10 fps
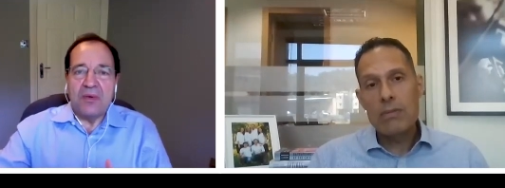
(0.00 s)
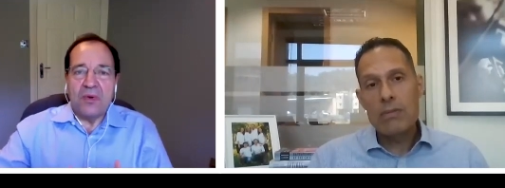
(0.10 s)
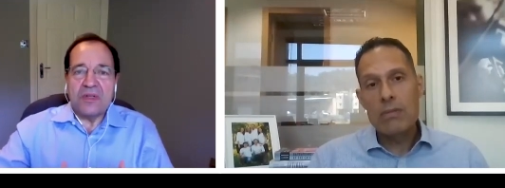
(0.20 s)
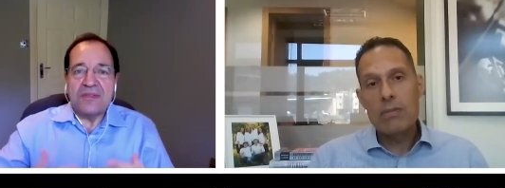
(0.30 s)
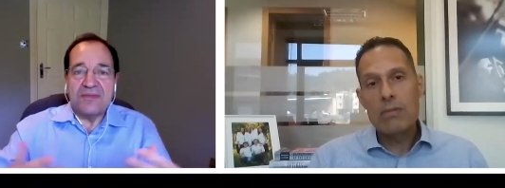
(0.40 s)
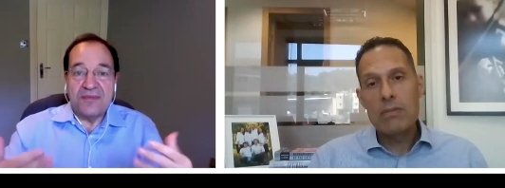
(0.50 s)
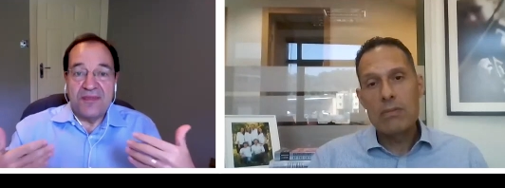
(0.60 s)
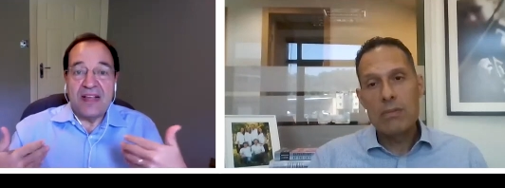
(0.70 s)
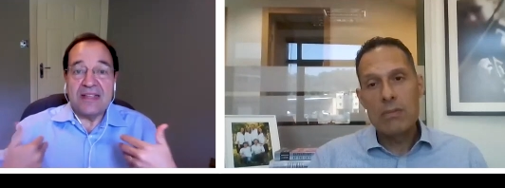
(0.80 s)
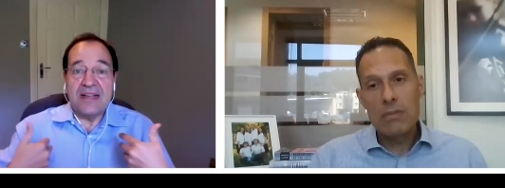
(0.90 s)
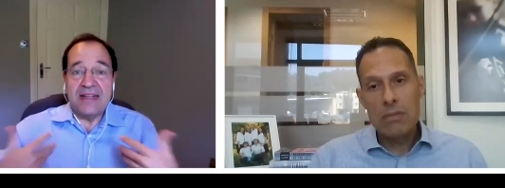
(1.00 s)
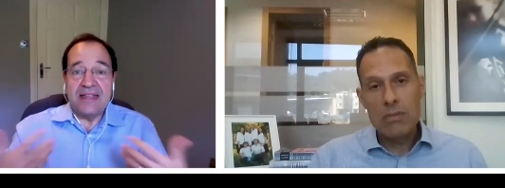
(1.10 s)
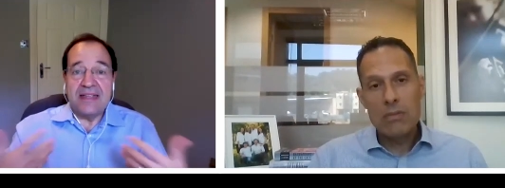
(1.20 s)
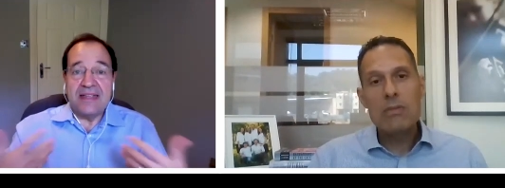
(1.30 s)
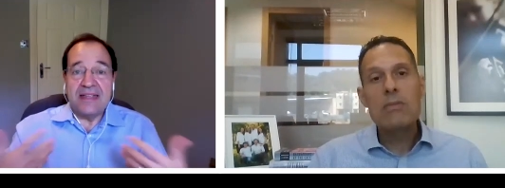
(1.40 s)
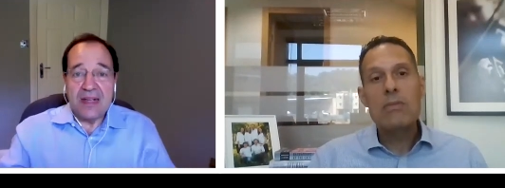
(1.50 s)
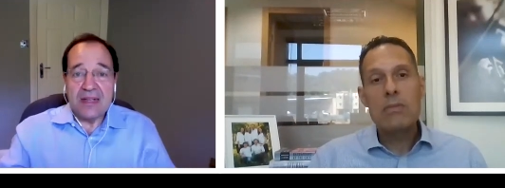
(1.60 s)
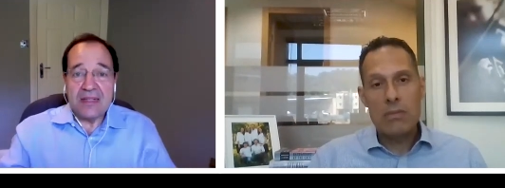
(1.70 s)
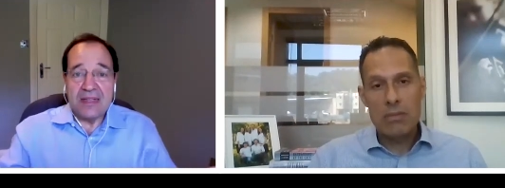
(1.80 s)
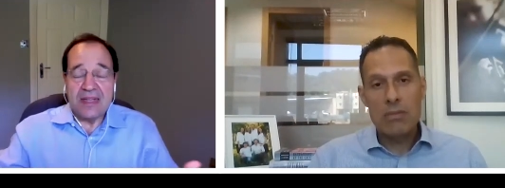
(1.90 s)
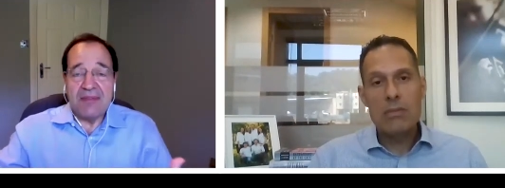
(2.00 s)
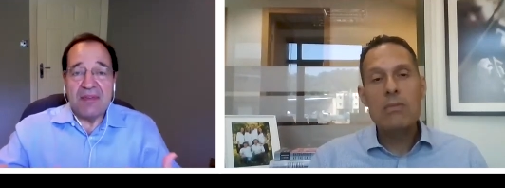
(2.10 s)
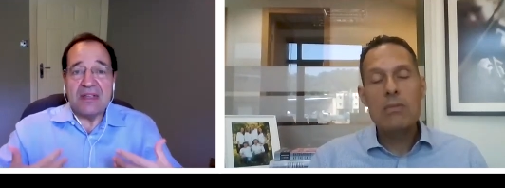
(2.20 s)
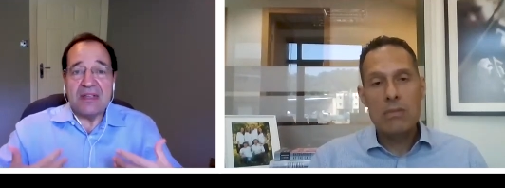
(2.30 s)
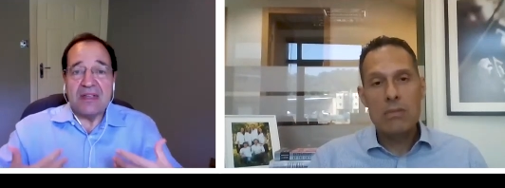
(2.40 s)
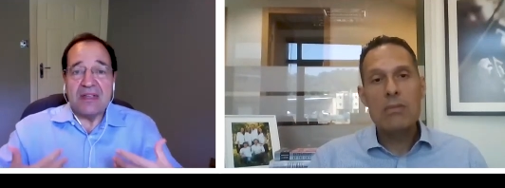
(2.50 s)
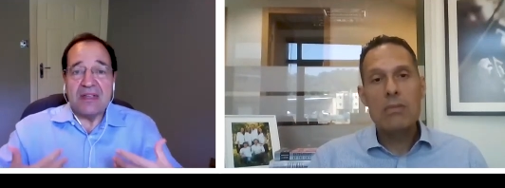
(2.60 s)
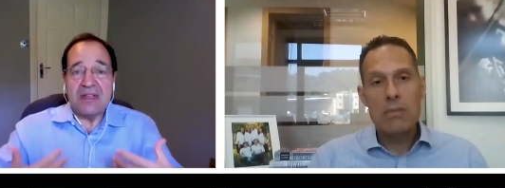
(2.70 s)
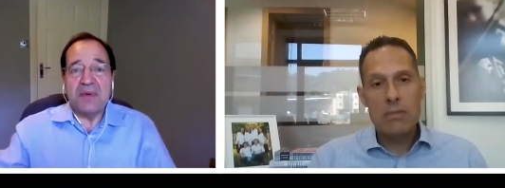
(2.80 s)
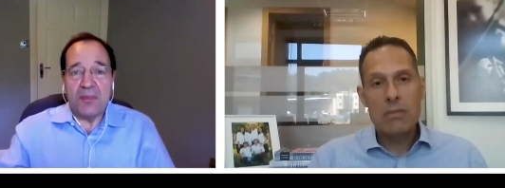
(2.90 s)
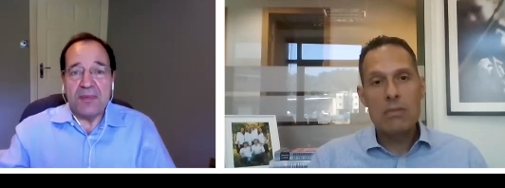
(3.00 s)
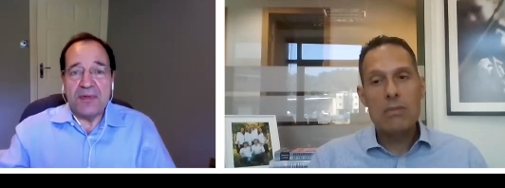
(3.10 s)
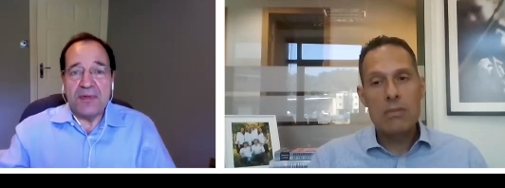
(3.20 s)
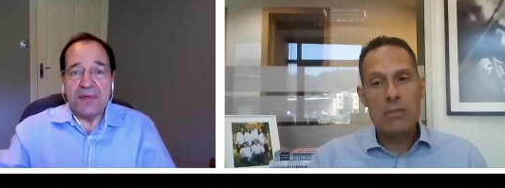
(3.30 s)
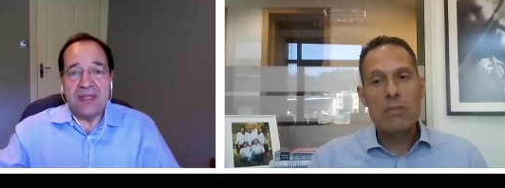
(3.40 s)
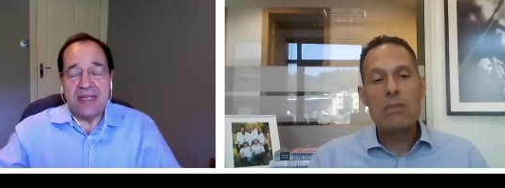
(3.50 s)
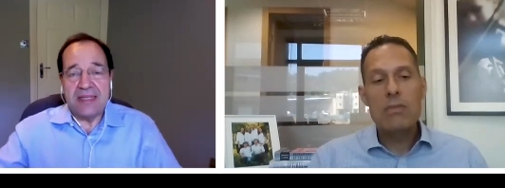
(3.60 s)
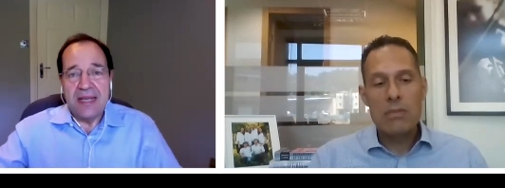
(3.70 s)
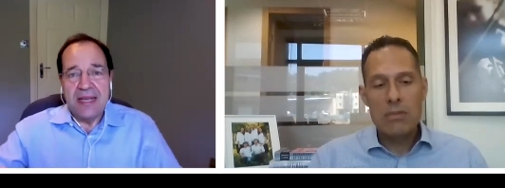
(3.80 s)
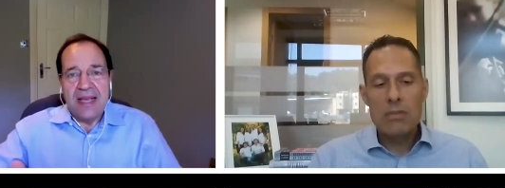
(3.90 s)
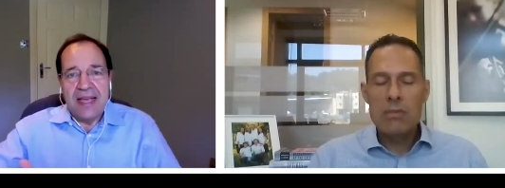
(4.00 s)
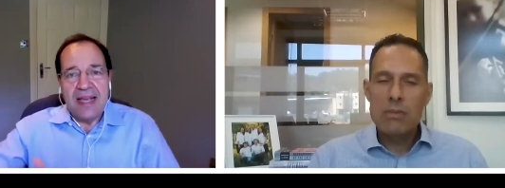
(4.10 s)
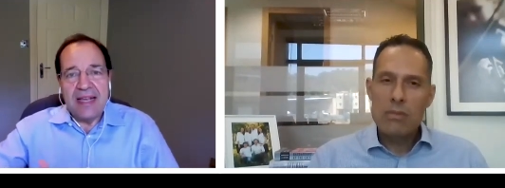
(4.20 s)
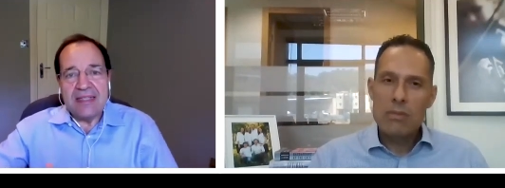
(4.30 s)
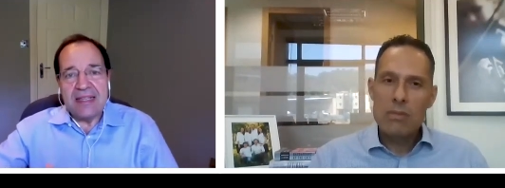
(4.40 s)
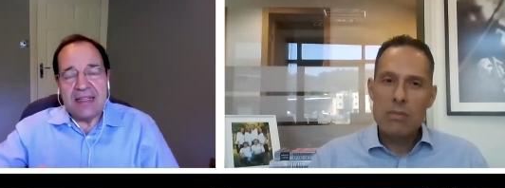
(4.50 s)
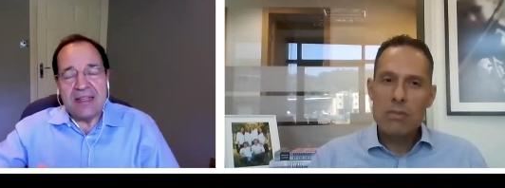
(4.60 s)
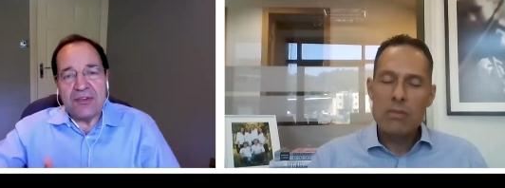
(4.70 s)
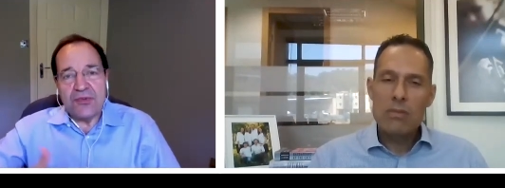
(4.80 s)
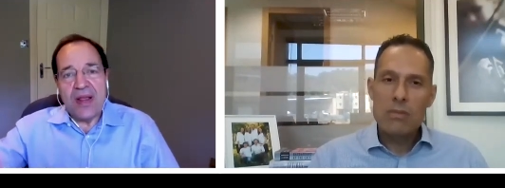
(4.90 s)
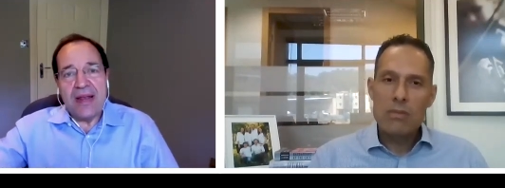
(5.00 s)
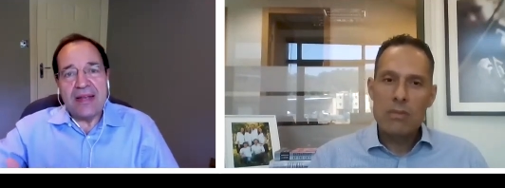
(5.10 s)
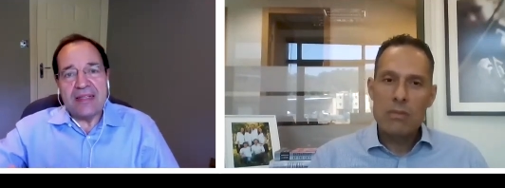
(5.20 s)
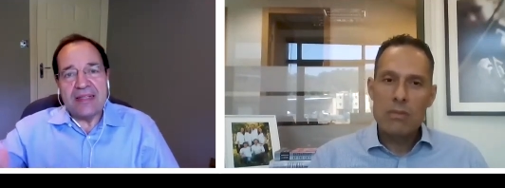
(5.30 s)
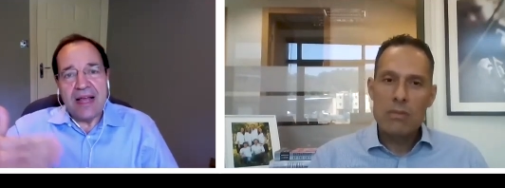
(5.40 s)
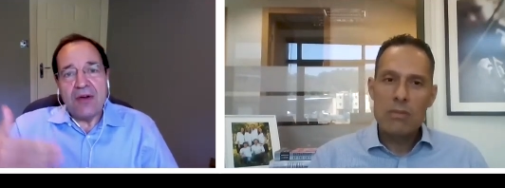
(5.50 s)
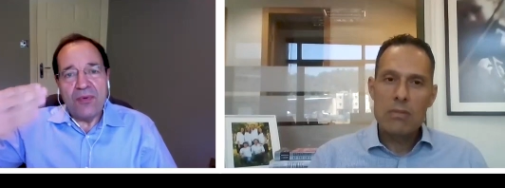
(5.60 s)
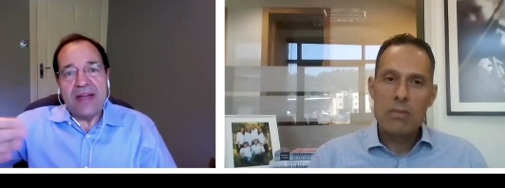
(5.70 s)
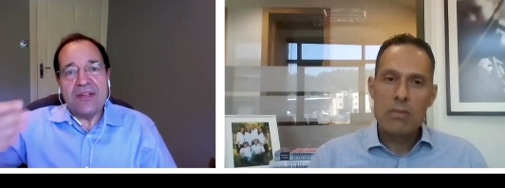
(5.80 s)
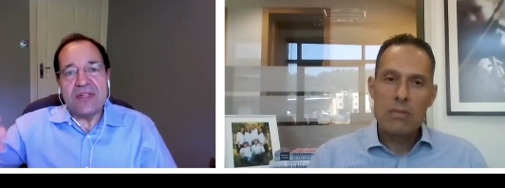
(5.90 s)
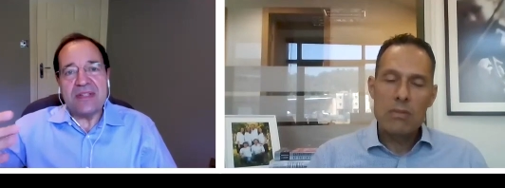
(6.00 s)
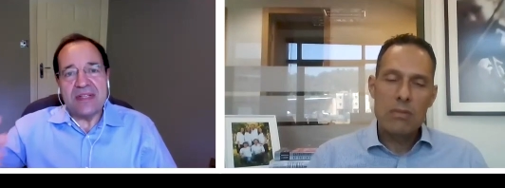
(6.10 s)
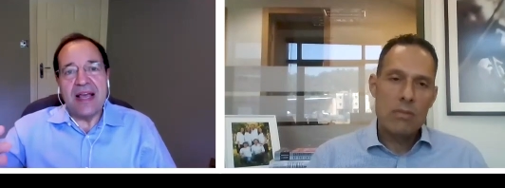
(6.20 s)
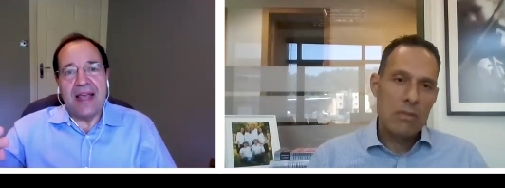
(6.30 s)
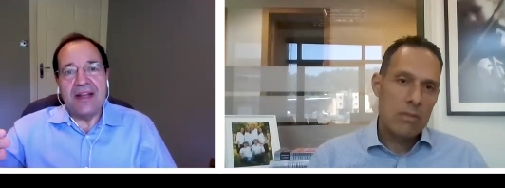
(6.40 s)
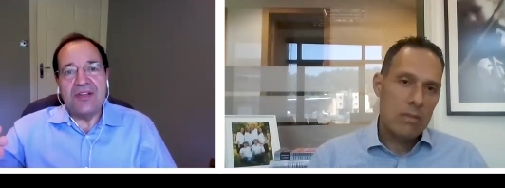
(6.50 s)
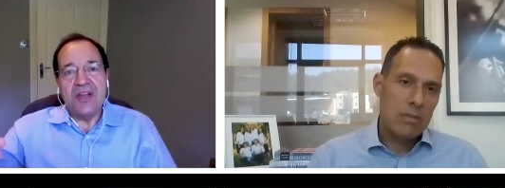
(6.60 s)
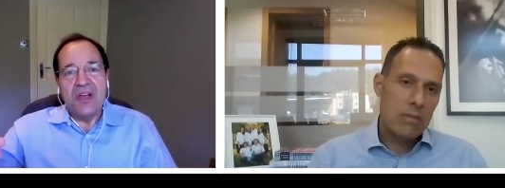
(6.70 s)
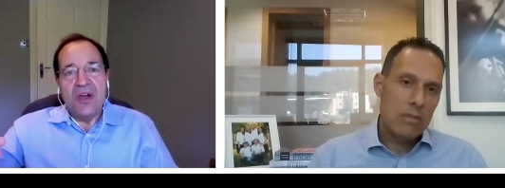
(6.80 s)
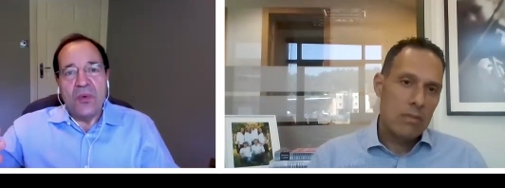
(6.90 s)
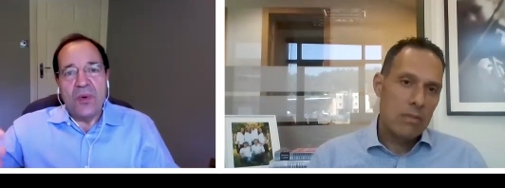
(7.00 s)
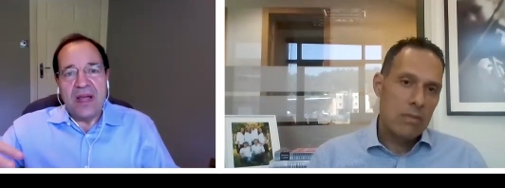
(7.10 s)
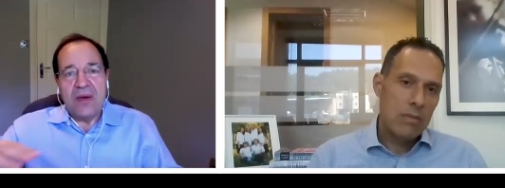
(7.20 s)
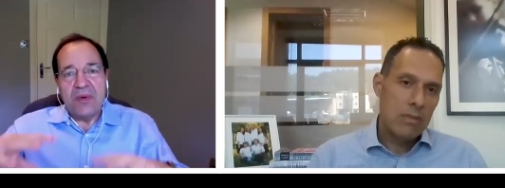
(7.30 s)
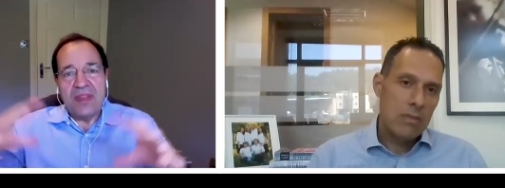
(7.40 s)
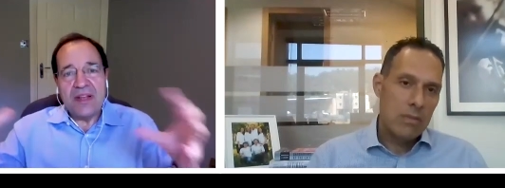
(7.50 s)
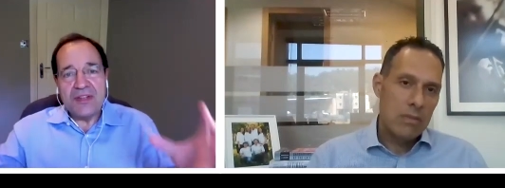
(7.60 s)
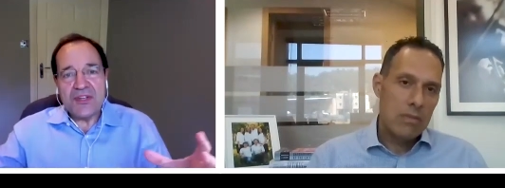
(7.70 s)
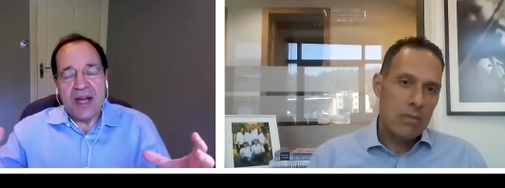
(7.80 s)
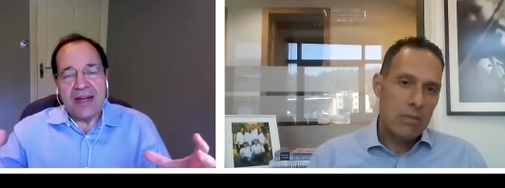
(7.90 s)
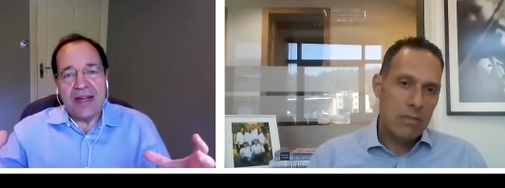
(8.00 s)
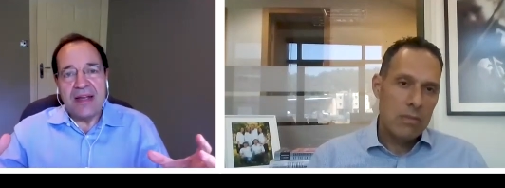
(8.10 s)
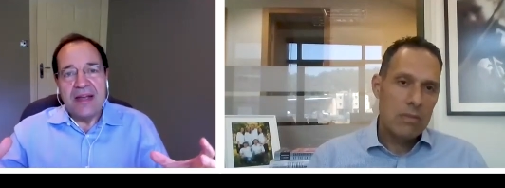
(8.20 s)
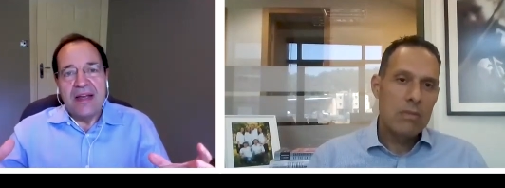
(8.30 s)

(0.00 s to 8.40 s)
Speaker 1: what's fascinating for us and giving us investment opportunities is that the trend has now reached a stage where within China,